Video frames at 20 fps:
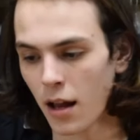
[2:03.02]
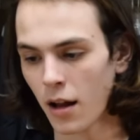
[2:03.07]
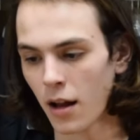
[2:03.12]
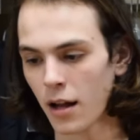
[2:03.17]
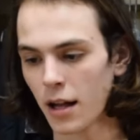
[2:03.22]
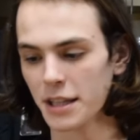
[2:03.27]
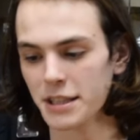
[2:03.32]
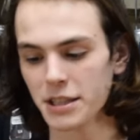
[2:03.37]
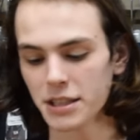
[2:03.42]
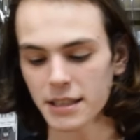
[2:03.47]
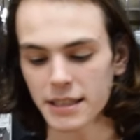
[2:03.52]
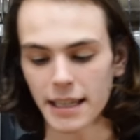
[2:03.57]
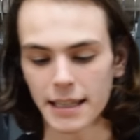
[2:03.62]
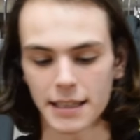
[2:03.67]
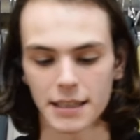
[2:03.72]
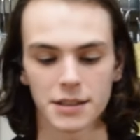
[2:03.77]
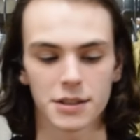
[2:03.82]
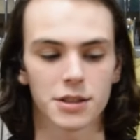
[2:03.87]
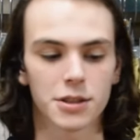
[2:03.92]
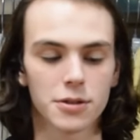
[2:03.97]
As you can get
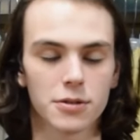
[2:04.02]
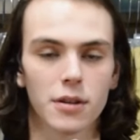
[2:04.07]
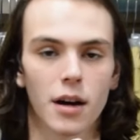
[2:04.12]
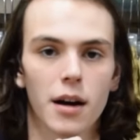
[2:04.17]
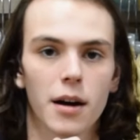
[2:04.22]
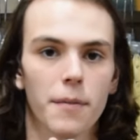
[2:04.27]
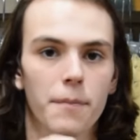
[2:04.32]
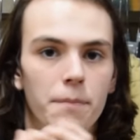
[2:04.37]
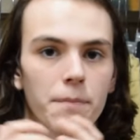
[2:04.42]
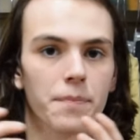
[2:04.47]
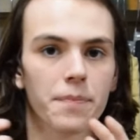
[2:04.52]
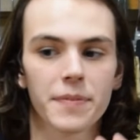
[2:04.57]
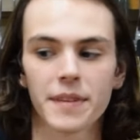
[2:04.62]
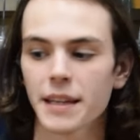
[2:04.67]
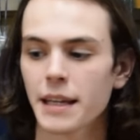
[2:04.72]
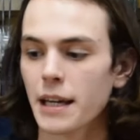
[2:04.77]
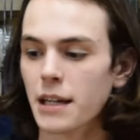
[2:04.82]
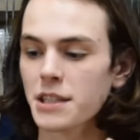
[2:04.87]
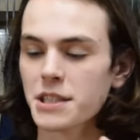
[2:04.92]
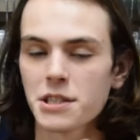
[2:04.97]
into,
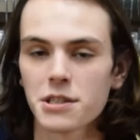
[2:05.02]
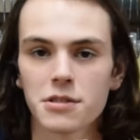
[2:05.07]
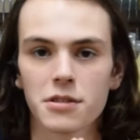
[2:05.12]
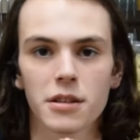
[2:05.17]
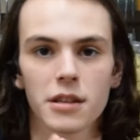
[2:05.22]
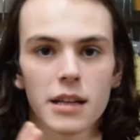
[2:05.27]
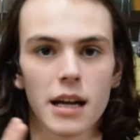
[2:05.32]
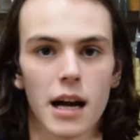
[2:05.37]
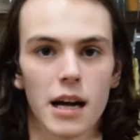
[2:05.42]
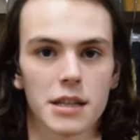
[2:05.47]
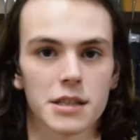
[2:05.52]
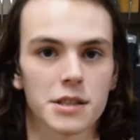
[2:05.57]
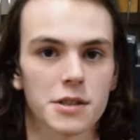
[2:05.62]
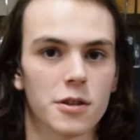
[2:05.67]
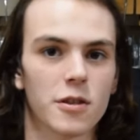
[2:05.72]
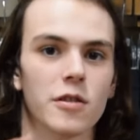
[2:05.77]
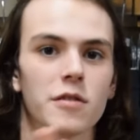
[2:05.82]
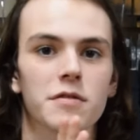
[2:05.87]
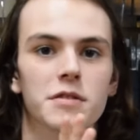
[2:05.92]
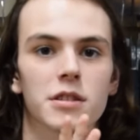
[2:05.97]
canister gas
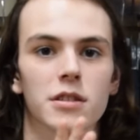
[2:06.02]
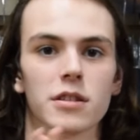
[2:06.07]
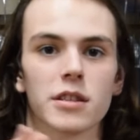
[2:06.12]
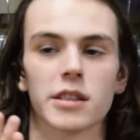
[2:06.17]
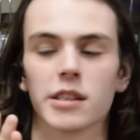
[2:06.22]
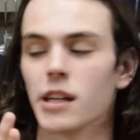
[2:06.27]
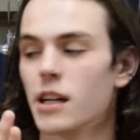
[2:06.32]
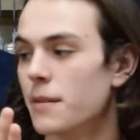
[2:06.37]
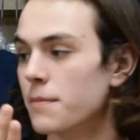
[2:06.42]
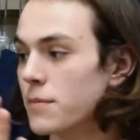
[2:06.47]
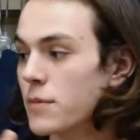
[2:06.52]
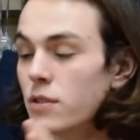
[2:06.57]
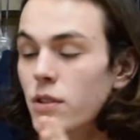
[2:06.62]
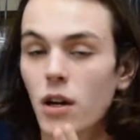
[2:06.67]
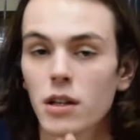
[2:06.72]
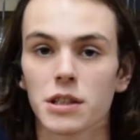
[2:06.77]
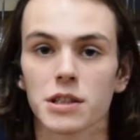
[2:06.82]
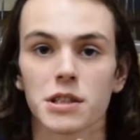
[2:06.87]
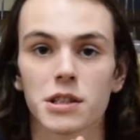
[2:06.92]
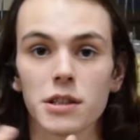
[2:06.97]
stoves are
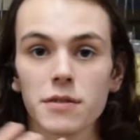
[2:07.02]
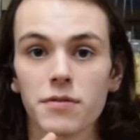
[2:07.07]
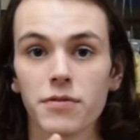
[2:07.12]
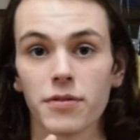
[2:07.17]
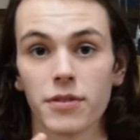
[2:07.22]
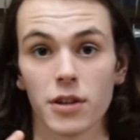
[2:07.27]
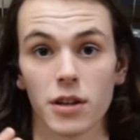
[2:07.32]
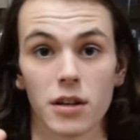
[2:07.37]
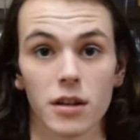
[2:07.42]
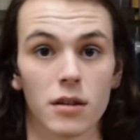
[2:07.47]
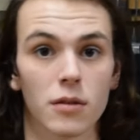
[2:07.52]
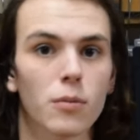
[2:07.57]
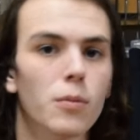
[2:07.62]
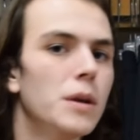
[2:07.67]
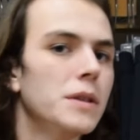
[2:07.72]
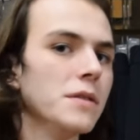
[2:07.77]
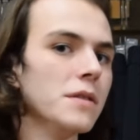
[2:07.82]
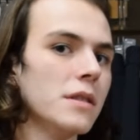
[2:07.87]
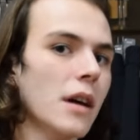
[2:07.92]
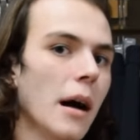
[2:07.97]
not as good for
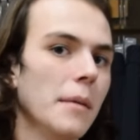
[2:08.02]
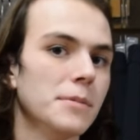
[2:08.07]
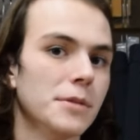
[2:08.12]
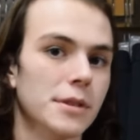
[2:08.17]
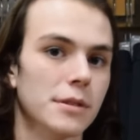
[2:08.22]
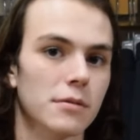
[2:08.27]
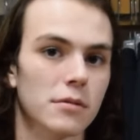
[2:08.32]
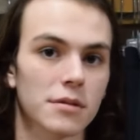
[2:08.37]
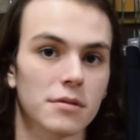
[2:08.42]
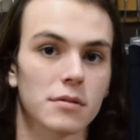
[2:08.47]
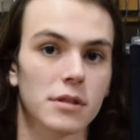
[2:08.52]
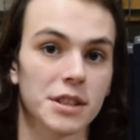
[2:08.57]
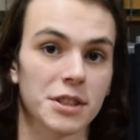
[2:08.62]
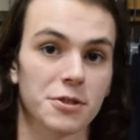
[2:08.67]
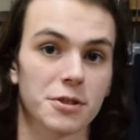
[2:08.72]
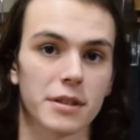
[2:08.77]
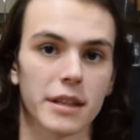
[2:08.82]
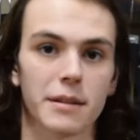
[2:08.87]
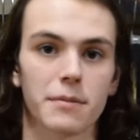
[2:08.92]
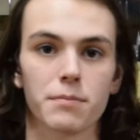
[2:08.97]
winter times or
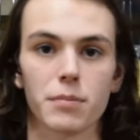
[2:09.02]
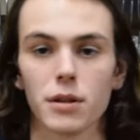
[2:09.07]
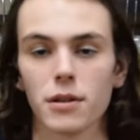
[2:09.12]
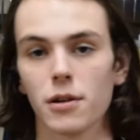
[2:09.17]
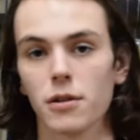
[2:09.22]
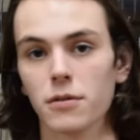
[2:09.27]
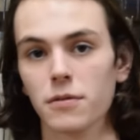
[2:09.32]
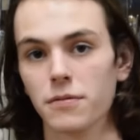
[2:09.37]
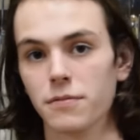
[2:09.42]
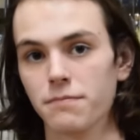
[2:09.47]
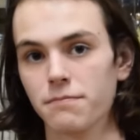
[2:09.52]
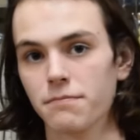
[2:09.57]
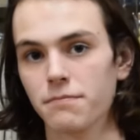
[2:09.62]
like below